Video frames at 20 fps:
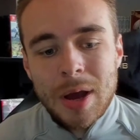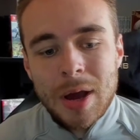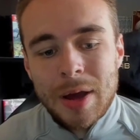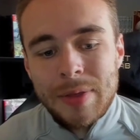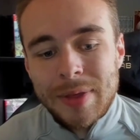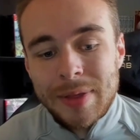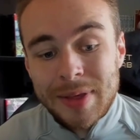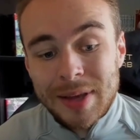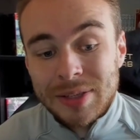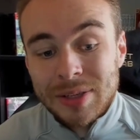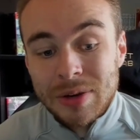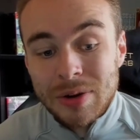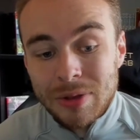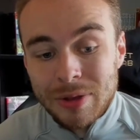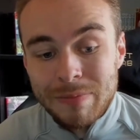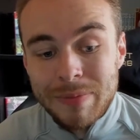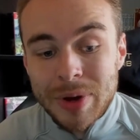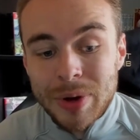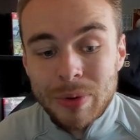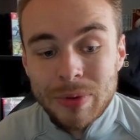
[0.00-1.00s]
And then that's
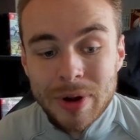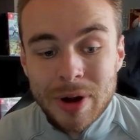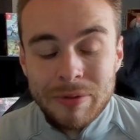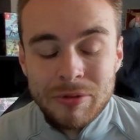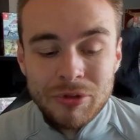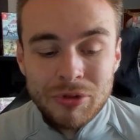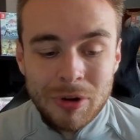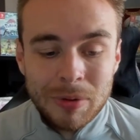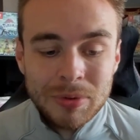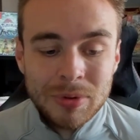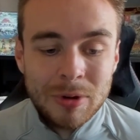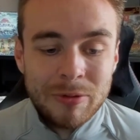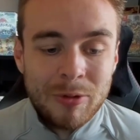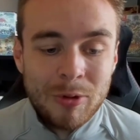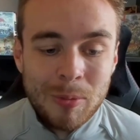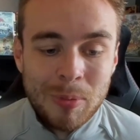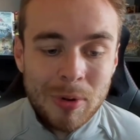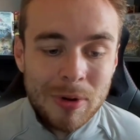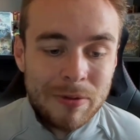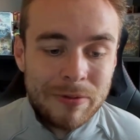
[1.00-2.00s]
another mil there if you drop to a
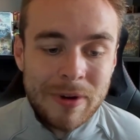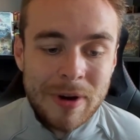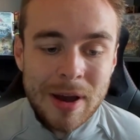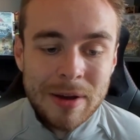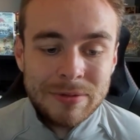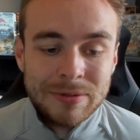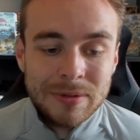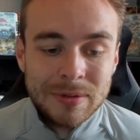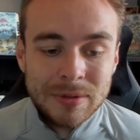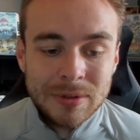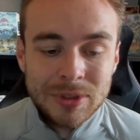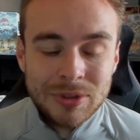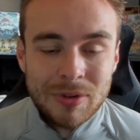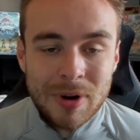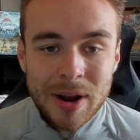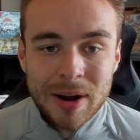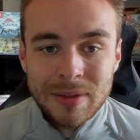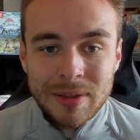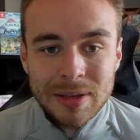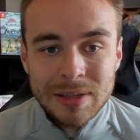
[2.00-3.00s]
4.5 striker.